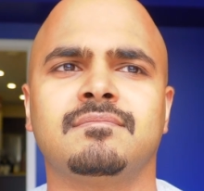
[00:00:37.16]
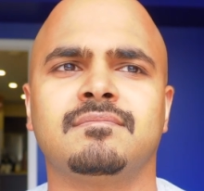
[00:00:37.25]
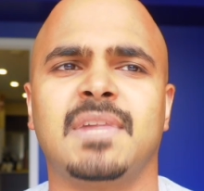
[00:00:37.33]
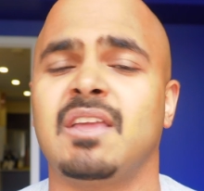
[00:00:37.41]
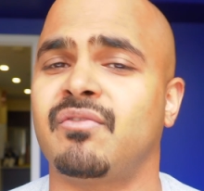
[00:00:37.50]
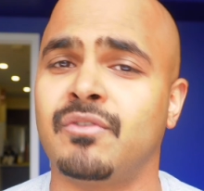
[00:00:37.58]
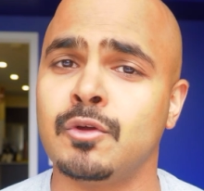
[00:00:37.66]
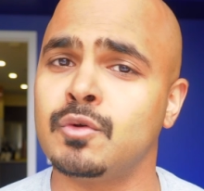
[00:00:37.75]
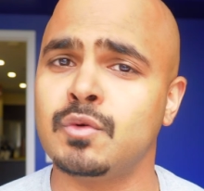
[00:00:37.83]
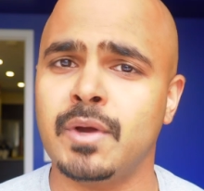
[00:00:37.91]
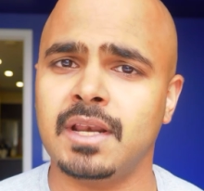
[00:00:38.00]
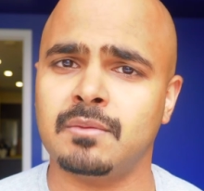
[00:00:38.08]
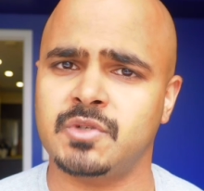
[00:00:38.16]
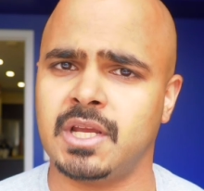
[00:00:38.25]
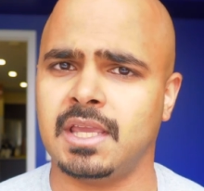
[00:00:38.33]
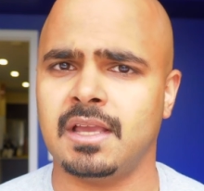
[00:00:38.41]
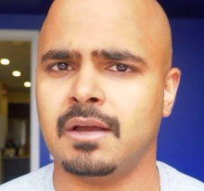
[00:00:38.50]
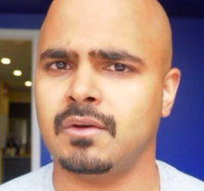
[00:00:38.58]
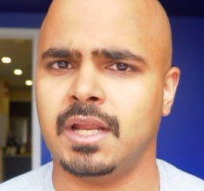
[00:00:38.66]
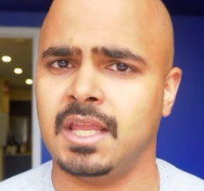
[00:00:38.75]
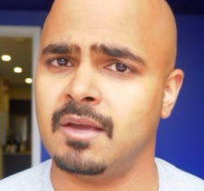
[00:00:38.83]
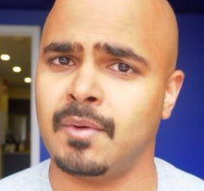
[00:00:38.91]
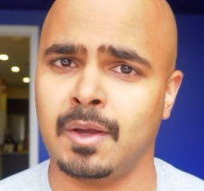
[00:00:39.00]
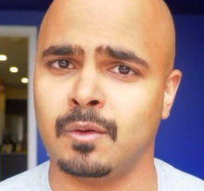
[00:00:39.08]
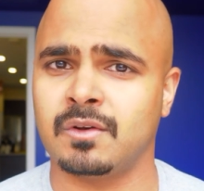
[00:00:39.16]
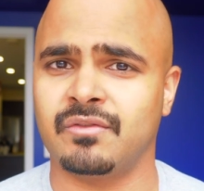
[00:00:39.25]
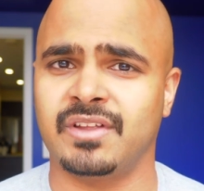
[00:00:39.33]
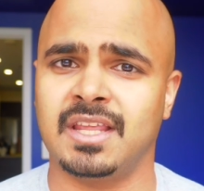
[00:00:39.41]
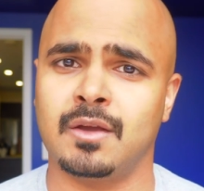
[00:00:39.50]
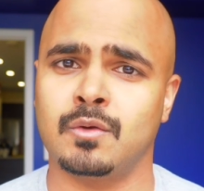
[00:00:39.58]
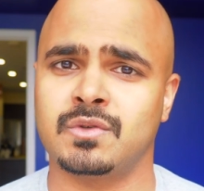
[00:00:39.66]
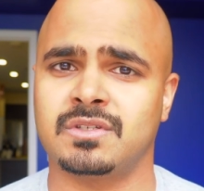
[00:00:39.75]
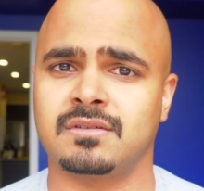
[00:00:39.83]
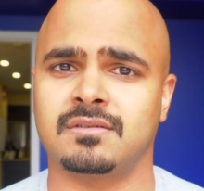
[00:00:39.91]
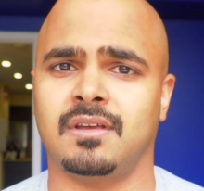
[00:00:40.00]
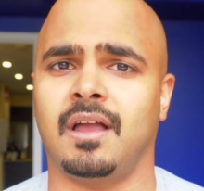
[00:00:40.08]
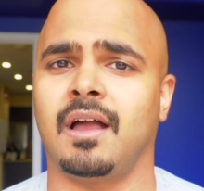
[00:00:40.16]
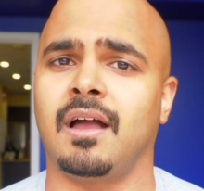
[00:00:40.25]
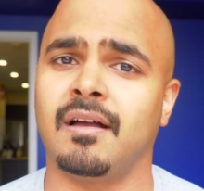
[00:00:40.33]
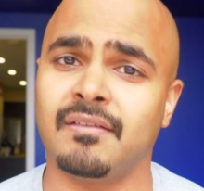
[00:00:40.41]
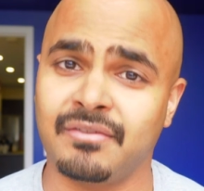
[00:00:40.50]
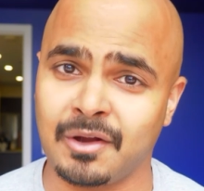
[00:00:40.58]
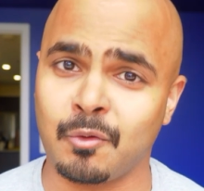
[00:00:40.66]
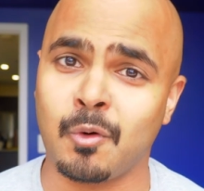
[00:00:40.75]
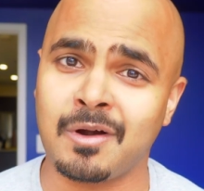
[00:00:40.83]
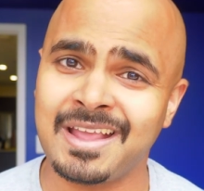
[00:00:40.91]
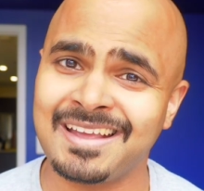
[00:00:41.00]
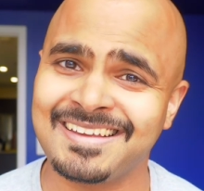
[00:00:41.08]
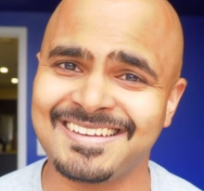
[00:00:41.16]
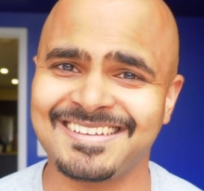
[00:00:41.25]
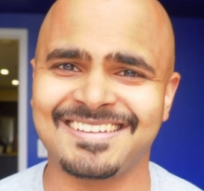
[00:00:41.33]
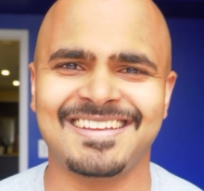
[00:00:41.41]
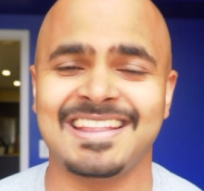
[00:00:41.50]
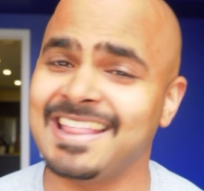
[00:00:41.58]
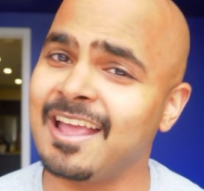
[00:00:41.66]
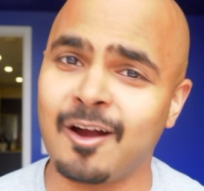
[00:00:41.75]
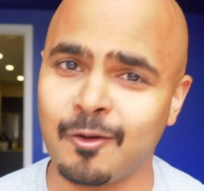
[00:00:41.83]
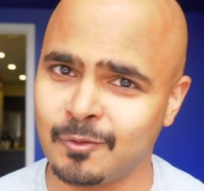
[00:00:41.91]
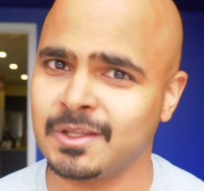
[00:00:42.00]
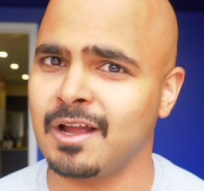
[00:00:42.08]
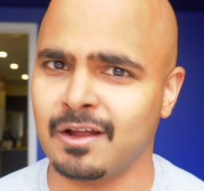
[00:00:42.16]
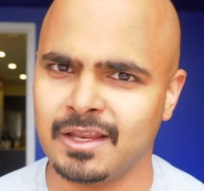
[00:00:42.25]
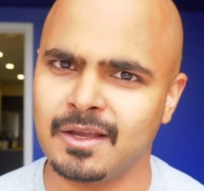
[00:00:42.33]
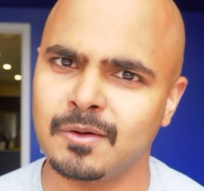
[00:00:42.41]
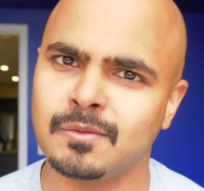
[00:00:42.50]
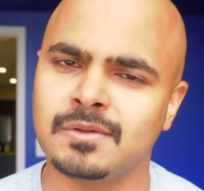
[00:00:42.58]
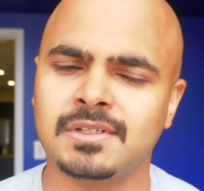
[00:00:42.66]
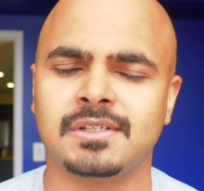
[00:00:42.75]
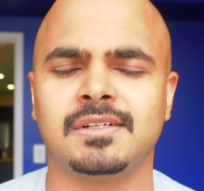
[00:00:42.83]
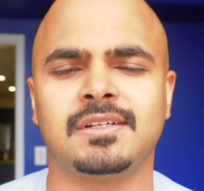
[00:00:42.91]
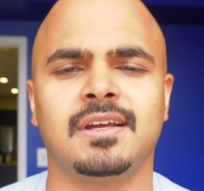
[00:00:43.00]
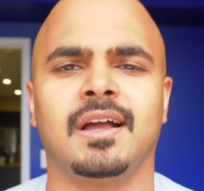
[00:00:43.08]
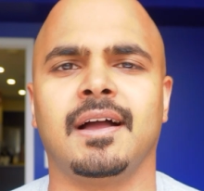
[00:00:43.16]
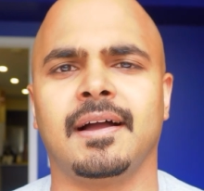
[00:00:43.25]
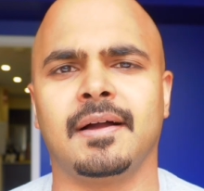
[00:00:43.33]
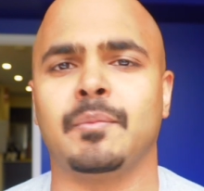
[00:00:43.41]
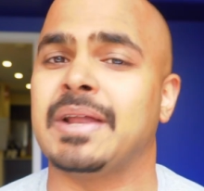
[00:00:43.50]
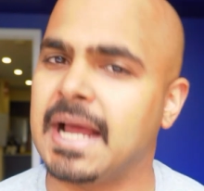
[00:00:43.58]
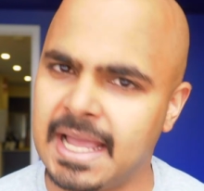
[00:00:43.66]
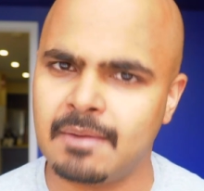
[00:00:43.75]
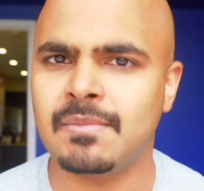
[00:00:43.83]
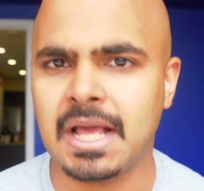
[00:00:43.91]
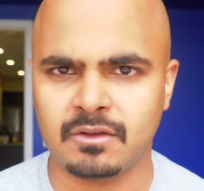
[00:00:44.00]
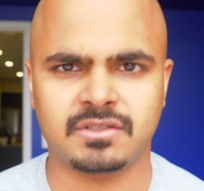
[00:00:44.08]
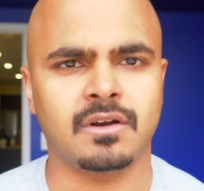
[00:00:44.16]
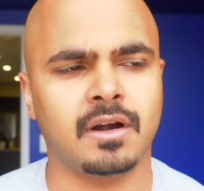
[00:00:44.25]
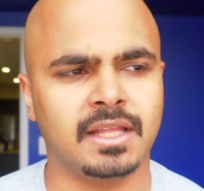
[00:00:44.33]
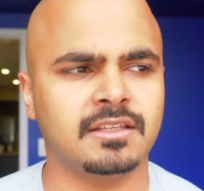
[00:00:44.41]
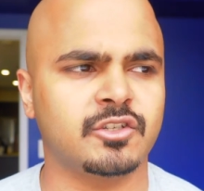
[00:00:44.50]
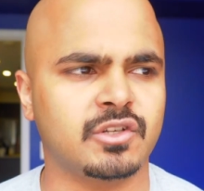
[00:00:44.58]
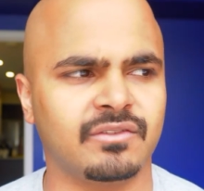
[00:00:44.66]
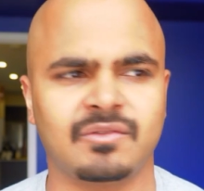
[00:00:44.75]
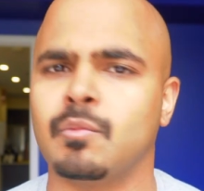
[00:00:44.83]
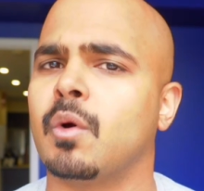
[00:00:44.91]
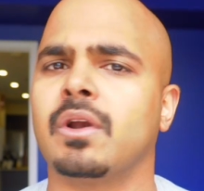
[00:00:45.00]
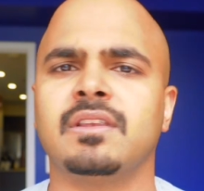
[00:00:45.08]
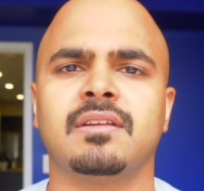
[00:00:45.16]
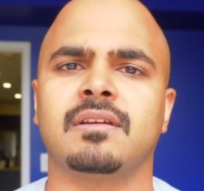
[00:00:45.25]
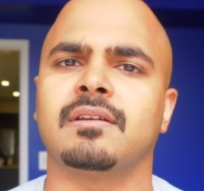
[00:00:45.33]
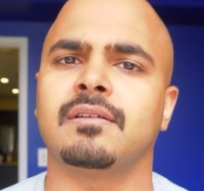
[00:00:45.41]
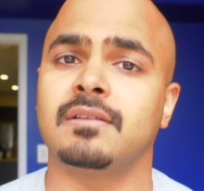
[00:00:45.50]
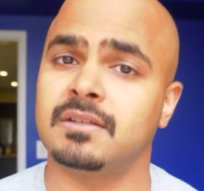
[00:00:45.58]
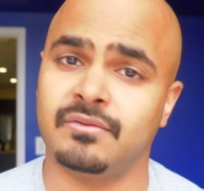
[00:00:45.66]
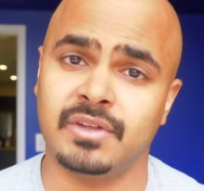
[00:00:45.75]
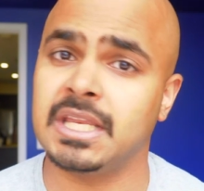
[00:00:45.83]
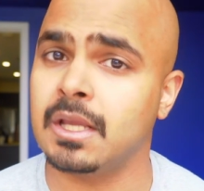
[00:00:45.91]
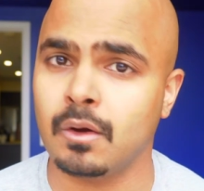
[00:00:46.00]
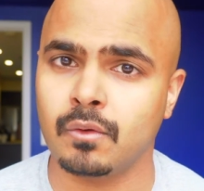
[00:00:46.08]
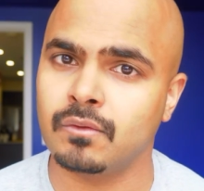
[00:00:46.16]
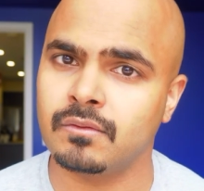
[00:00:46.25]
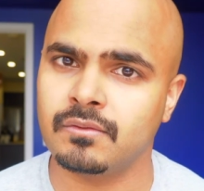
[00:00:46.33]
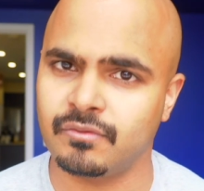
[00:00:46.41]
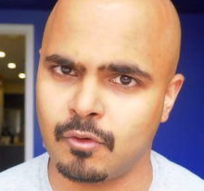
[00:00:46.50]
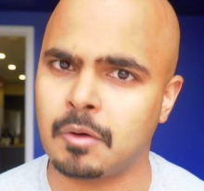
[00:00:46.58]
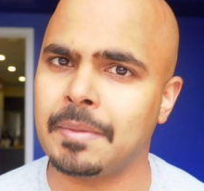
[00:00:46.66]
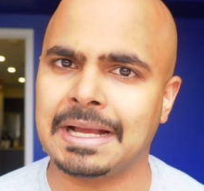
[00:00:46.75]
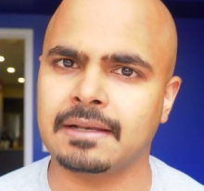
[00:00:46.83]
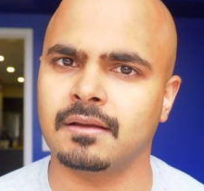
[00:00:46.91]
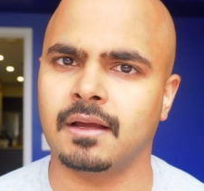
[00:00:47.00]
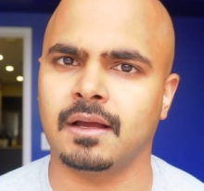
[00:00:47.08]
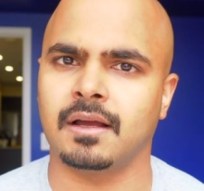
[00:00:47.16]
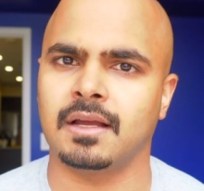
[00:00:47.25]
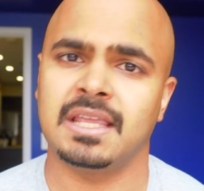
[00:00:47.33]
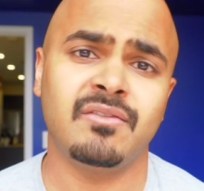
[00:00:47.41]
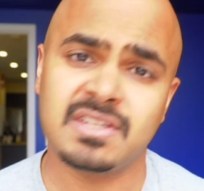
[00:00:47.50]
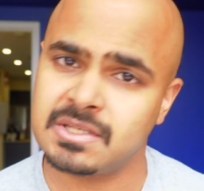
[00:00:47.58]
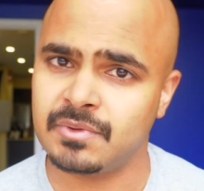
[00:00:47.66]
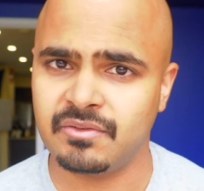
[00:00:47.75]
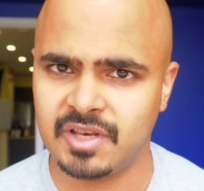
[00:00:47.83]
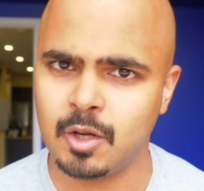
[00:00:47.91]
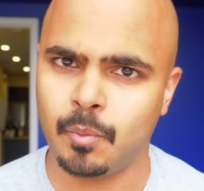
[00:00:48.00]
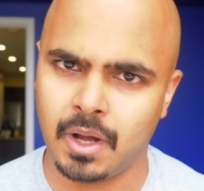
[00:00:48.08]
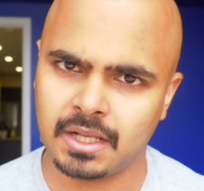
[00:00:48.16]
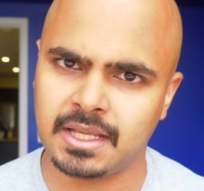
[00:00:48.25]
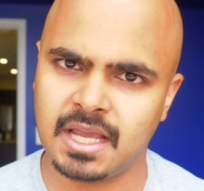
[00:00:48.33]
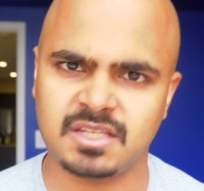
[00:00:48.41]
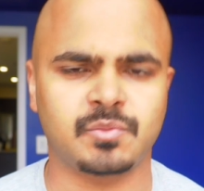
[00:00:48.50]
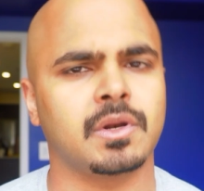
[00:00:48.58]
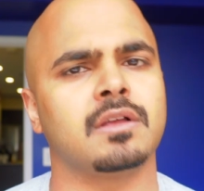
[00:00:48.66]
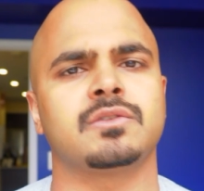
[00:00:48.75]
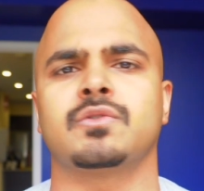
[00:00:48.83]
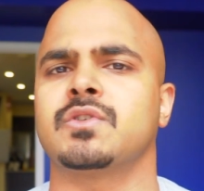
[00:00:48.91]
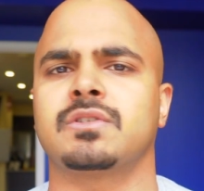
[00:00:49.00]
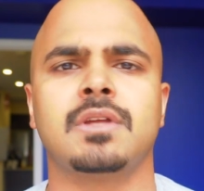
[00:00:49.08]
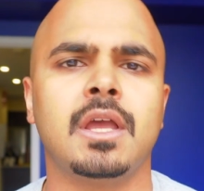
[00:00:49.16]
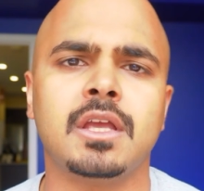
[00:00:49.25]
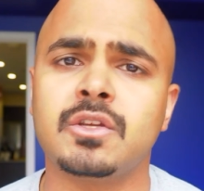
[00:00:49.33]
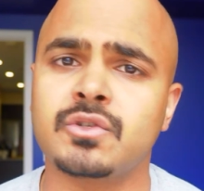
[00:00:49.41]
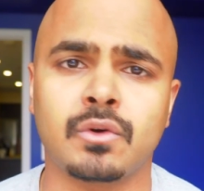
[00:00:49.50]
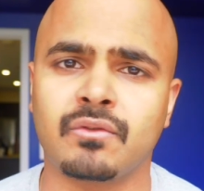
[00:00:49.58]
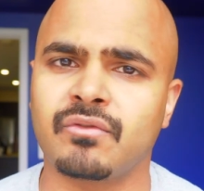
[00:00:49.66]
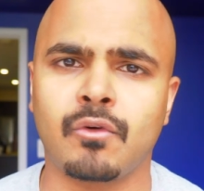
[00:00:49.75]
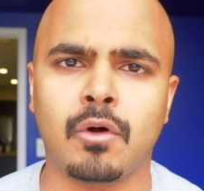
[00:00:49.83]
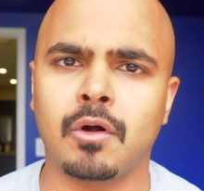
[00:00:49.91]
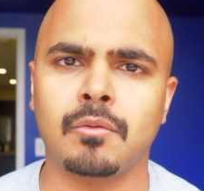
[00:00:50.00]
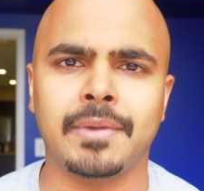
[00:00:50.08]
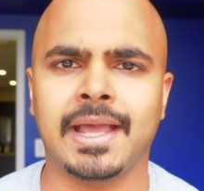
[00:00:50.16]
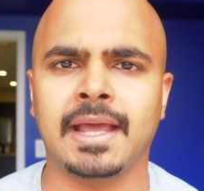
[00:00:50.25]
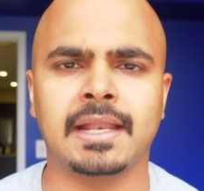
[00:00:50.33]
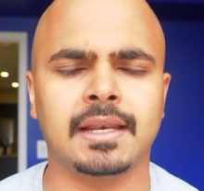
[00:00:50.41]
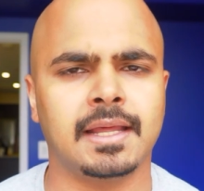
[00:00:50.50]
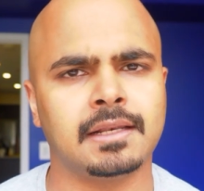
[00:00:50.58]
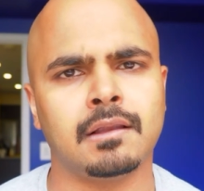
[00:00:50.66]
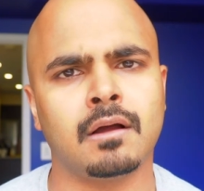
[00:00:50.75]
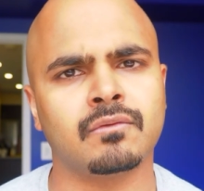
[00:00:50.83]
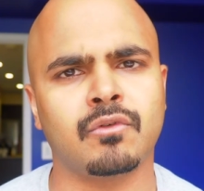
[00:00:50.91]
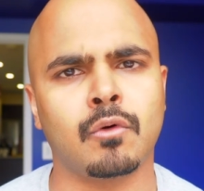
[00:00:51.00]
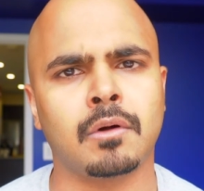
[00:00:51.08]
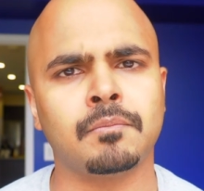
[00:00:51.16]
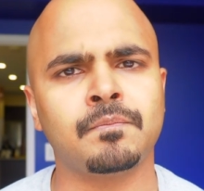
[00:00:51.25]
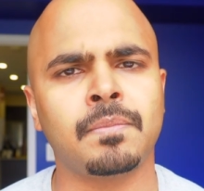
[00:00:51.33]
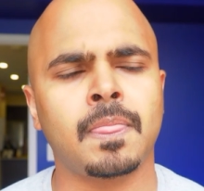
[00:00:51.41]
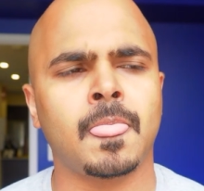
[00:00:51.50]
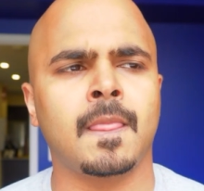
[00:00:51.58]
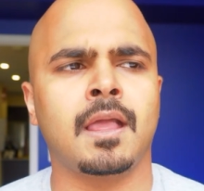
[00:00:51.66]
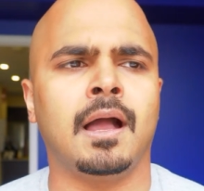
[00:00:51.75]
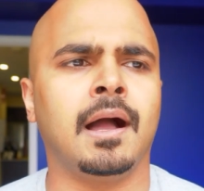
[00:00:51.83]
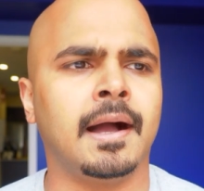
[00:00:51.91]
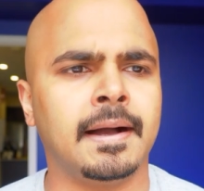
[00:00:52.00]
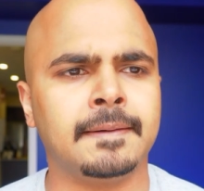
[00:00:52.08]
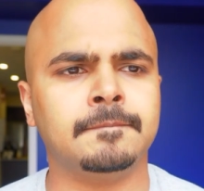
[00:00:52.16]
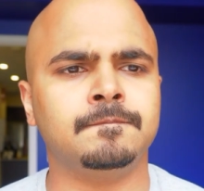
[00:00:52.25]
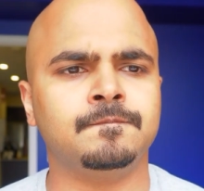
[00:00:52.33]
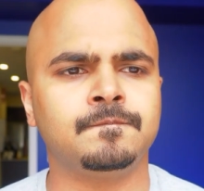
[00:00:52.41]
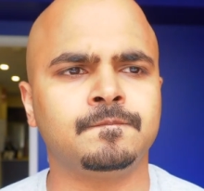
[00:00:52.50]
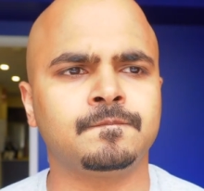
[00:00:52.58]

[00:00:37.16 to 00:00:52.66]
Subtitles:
if you do end up checking out any of my older videos, fair warning, they are only audio. But I am now starting to shift more into video format, even some of the video podcasts, but also just short form and long form. Um,